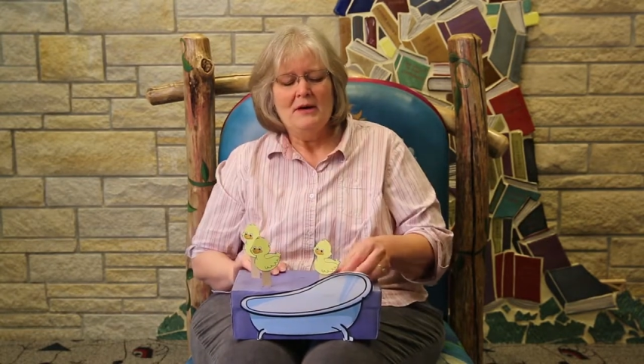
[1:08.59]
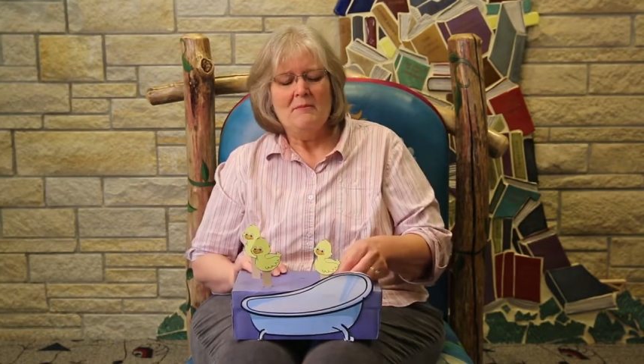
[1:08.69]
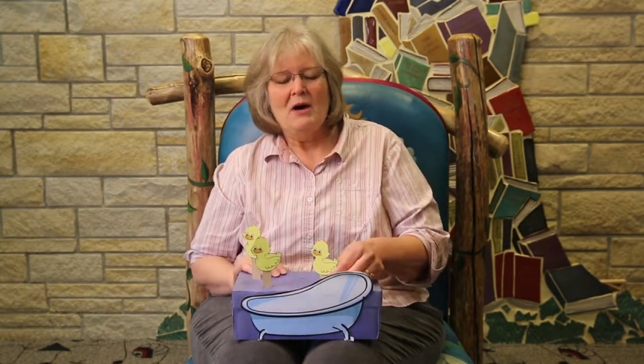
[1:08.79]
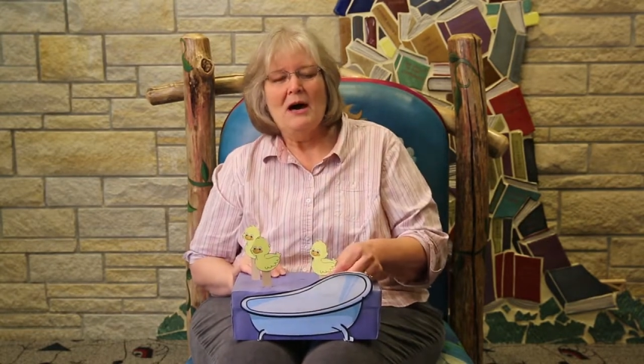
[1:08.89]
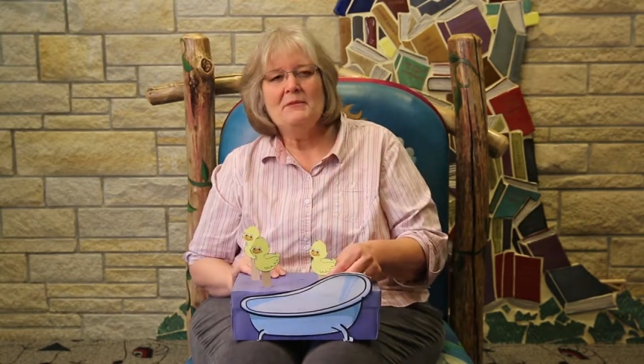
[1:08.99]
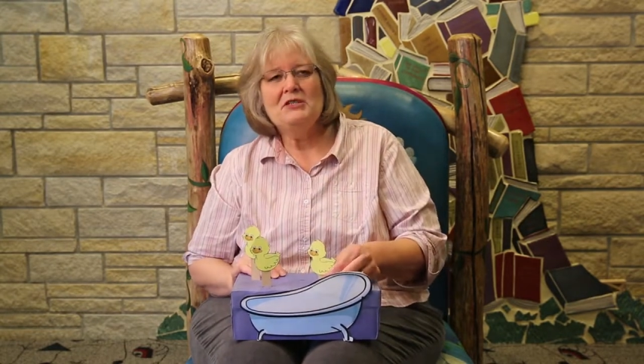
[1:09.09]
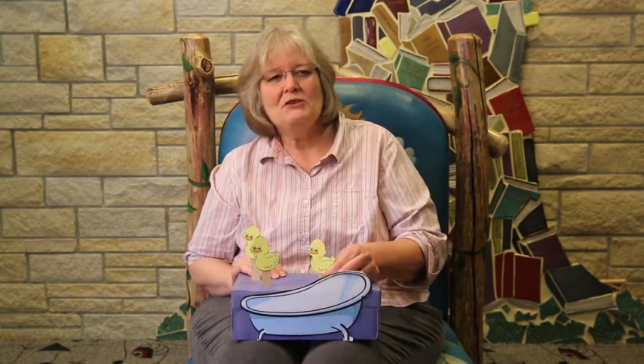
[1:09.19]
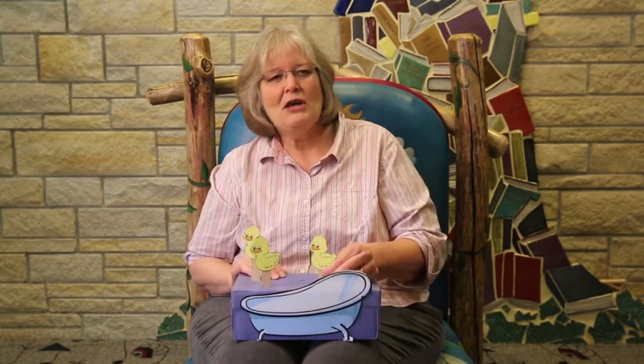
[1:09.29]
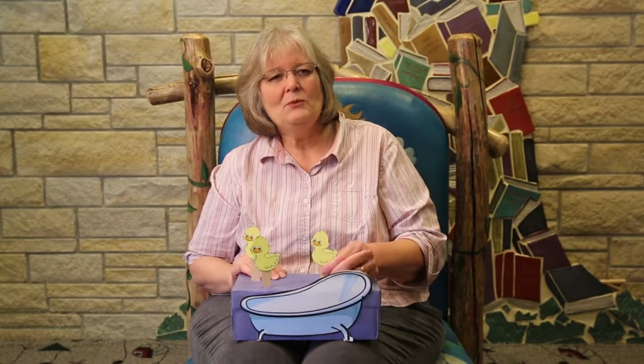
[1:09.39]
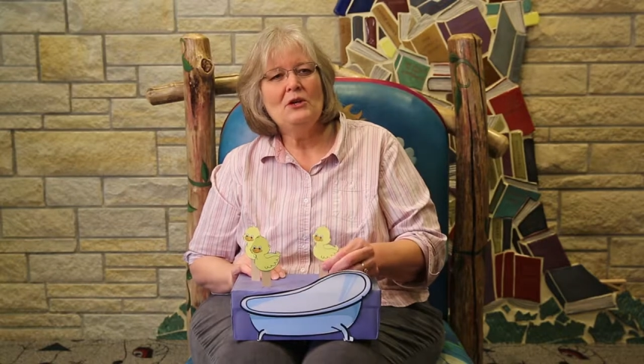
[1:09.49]
Mommy
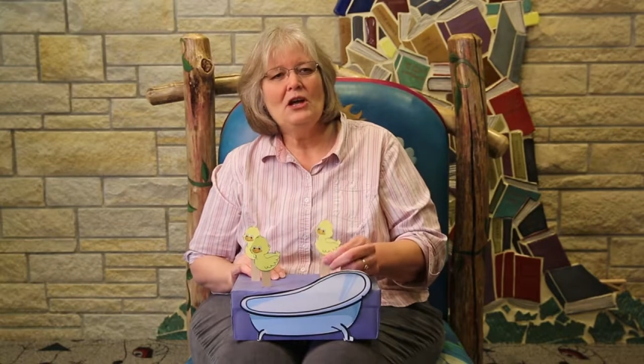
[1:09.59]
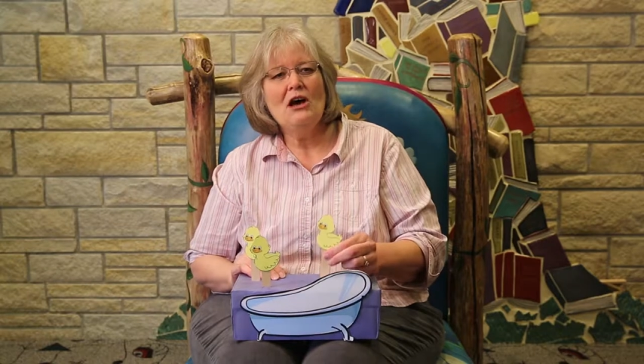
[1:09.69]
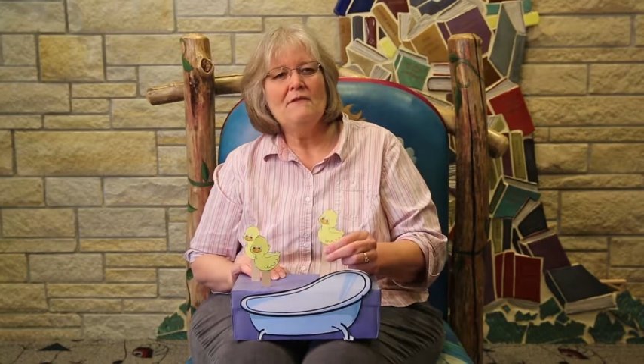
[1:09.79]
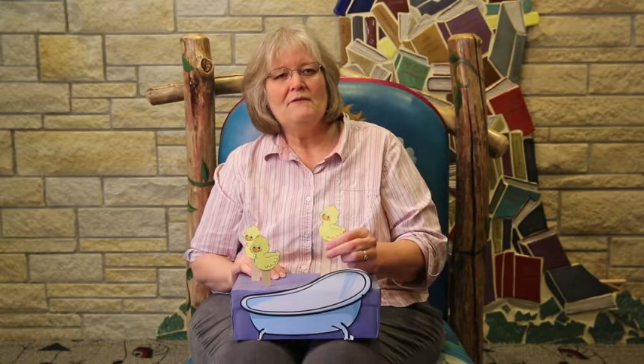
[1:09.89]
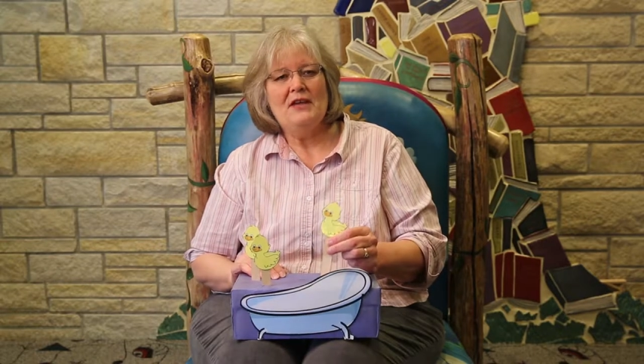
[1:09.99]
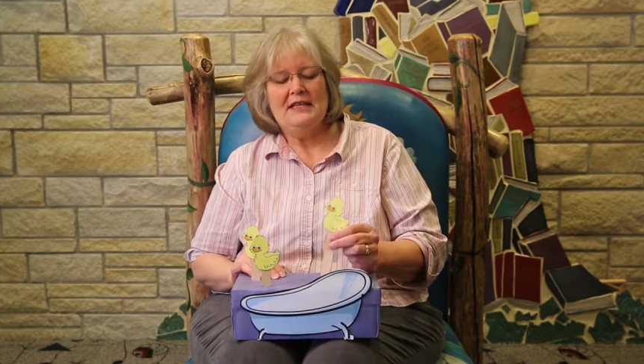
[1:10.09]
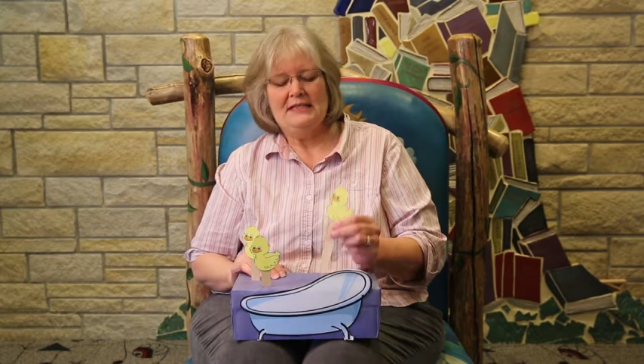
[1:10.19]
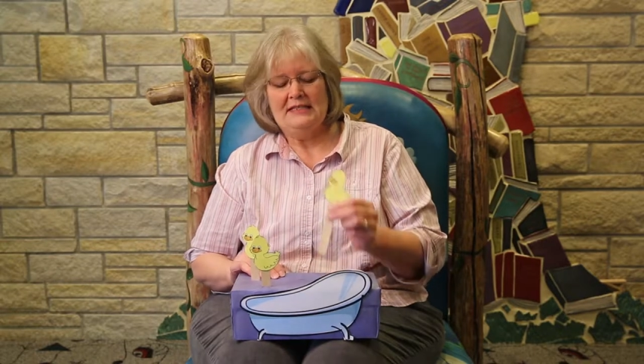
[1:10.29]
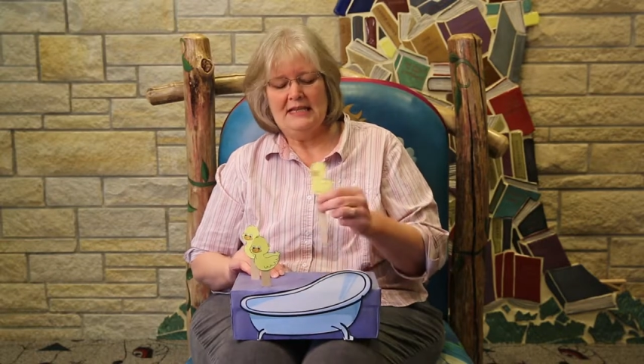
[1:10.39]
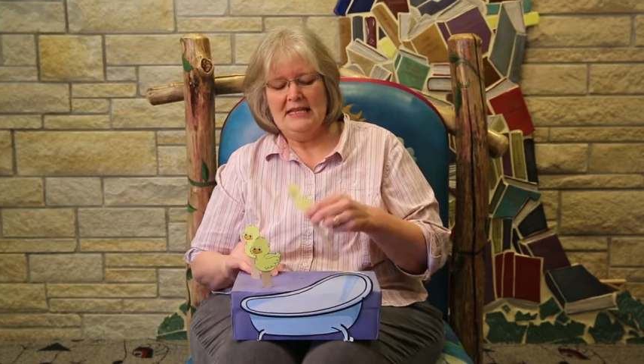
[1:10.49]
dried one off
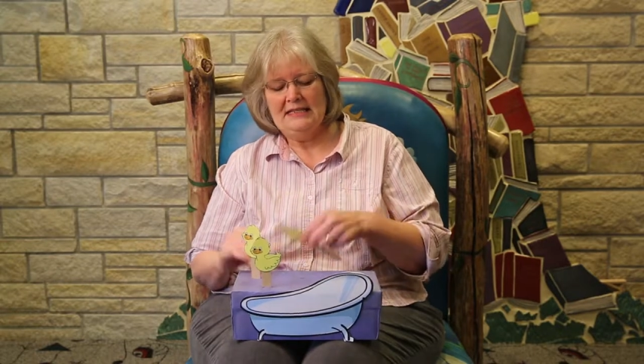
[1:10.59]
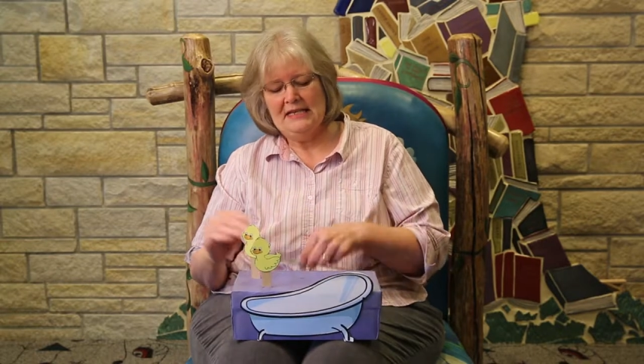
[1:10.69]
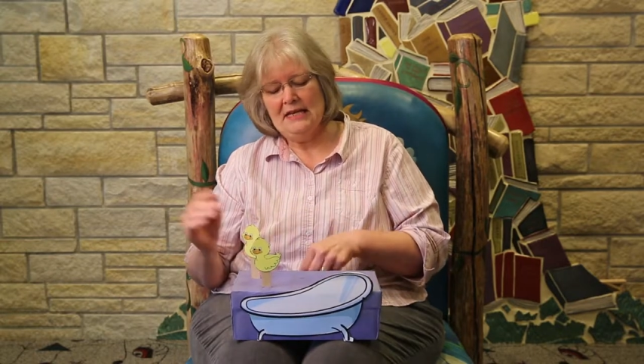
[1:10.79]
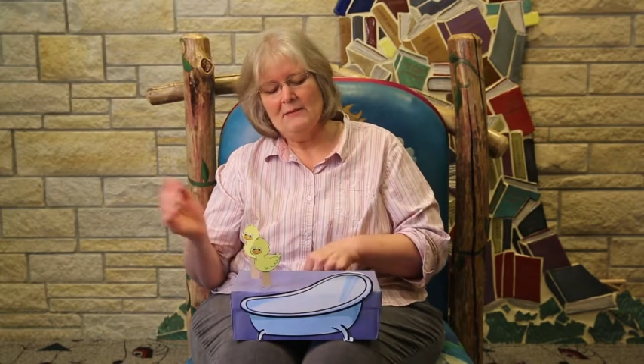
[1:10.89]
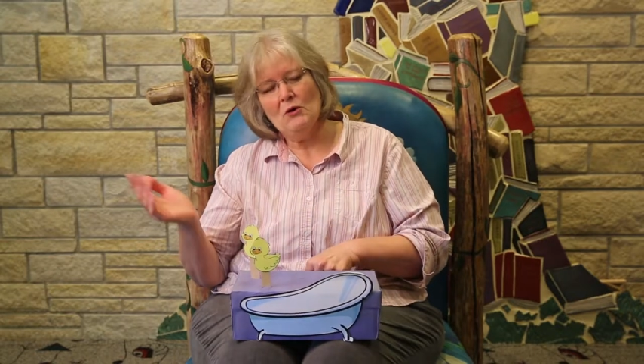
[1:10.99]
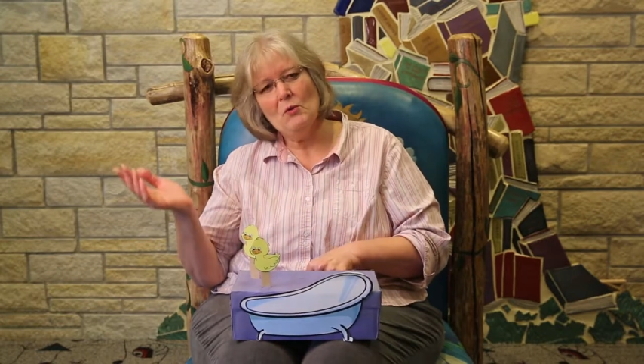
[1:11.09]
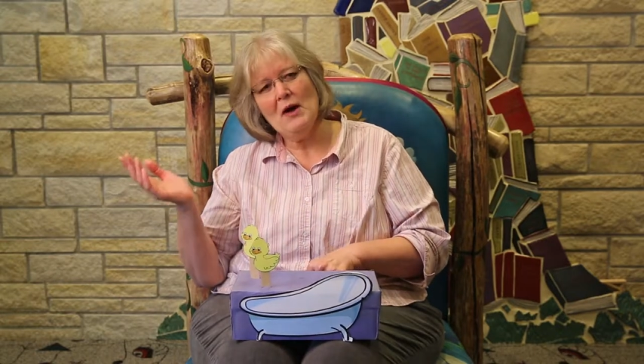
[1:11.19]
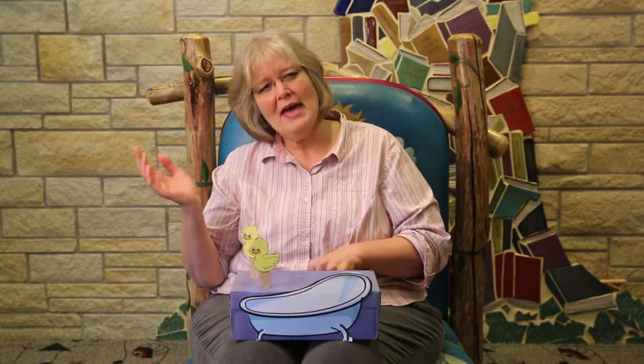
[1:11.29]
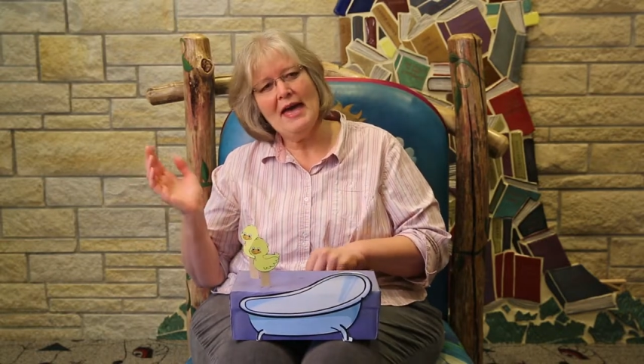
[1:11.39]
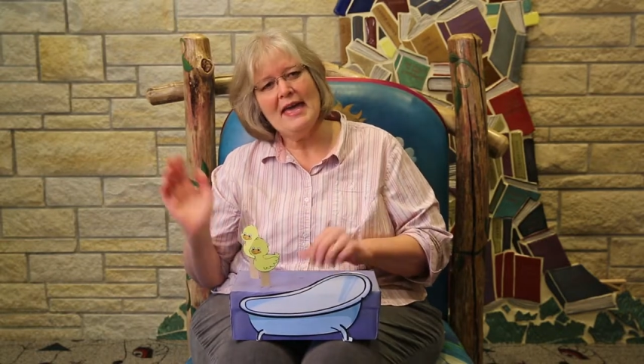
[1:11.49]
and sent him
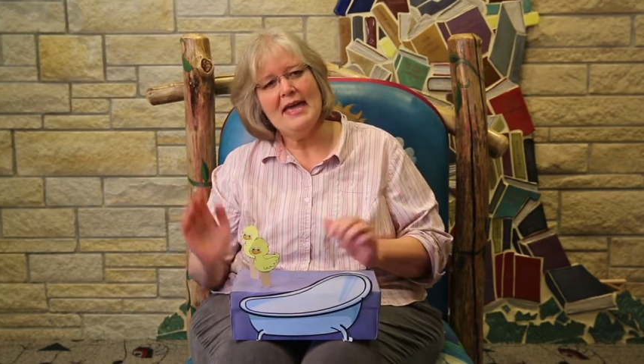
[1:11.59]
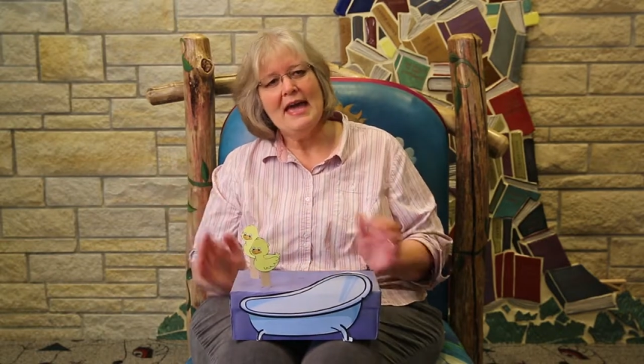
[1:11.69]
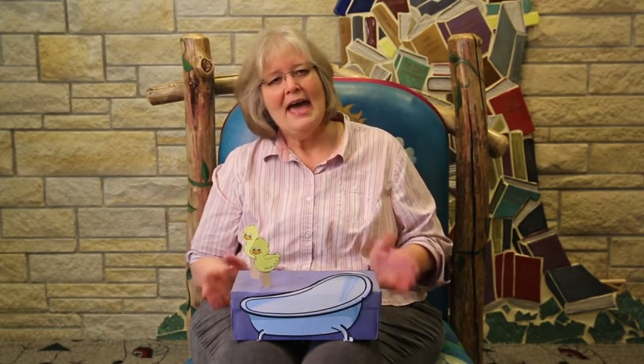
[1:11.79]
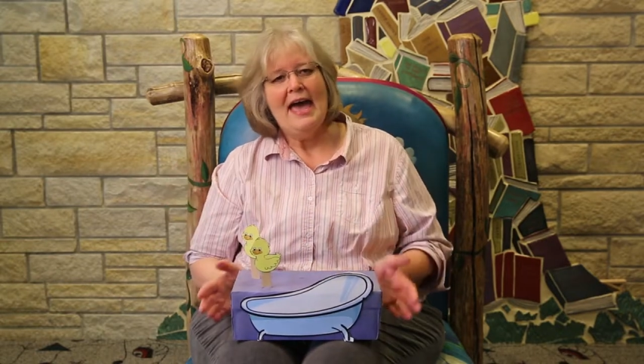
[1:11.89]
away.